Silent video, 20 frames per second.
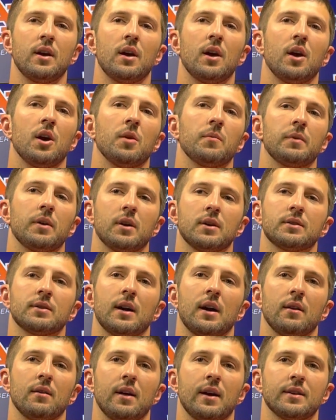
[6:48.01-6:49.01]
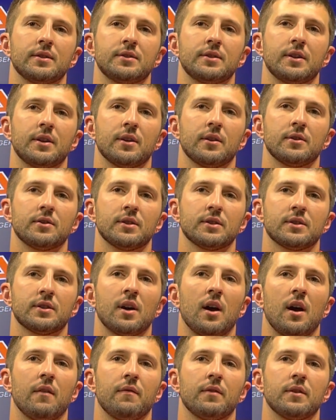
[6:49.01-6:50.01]
helped us out last year, just
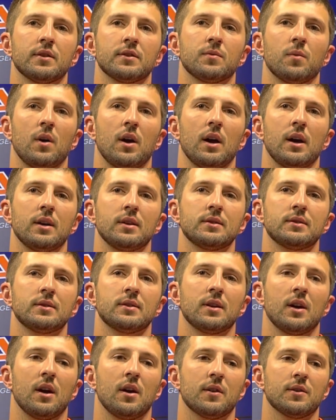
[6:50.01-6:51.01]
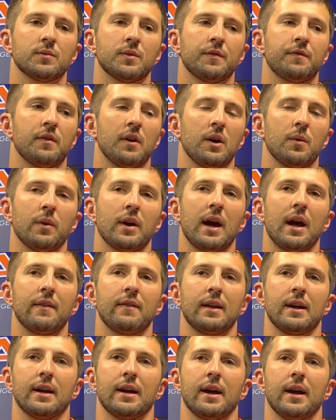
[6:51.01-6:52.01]
confidence wise, because uh, we felt like we had
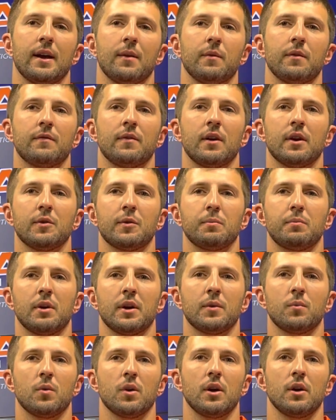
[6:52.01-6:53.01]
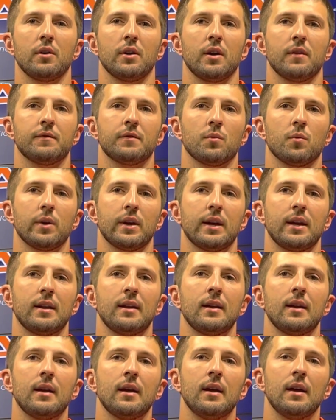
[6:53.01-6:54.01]
that game. We felt like we played well enough to win.
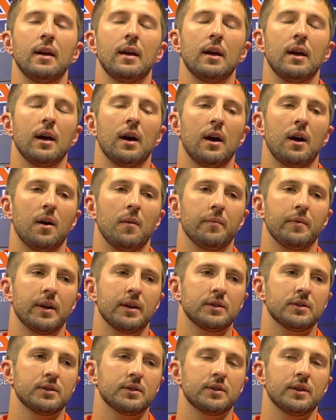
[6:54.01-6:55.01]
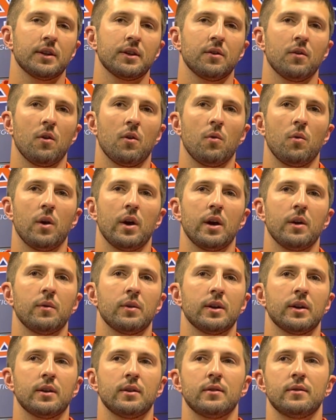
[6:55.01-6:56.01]
Um, things just didn't go our way. We
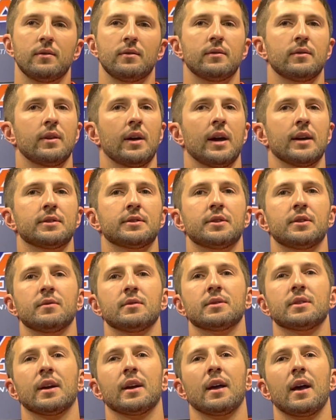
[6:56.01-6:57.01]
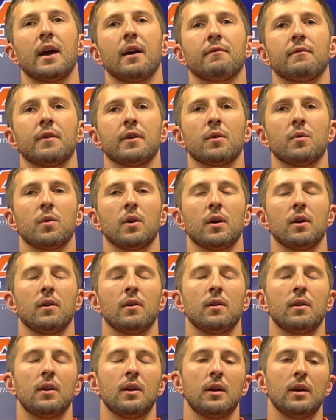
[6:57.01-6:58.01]
didn't execute in the second half very well.
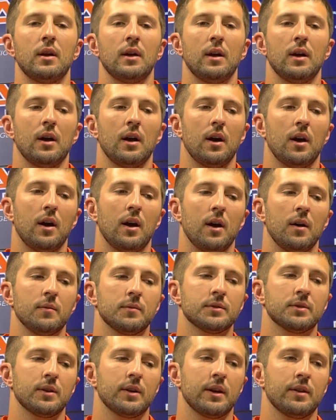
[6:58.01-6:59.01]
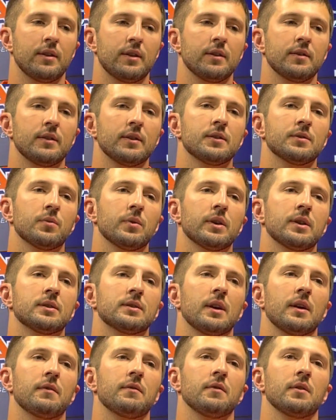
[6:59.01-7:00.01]
Um, so yeah, th- this week's
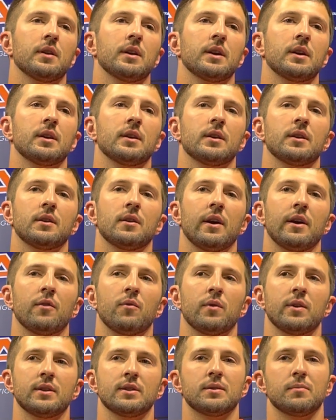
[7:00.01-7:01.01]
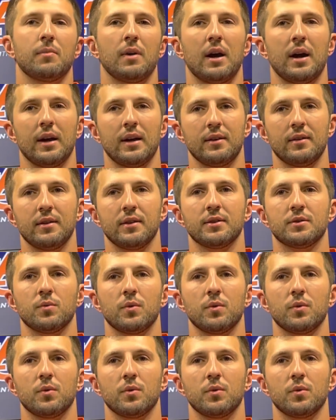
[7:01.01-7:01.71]
definitely you know everyone needs to buy into this